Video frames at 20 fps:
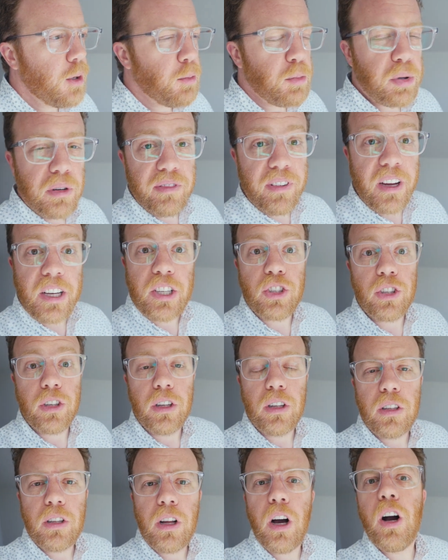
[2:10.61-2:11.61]

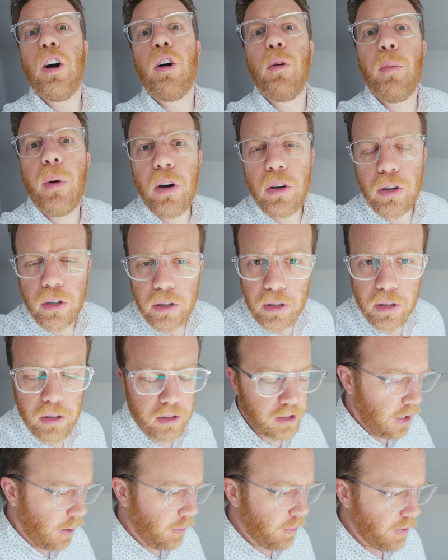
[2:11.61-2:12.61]
professional homeowner or
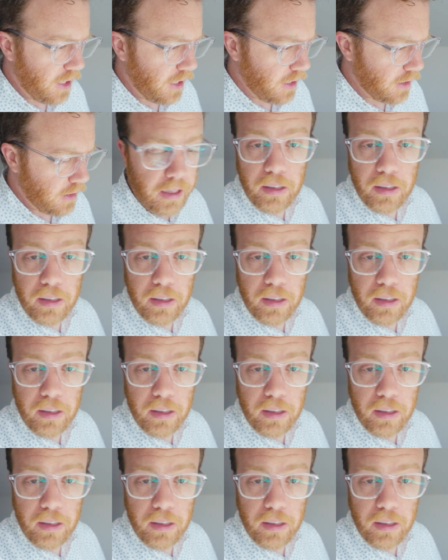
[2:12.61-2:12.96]
something.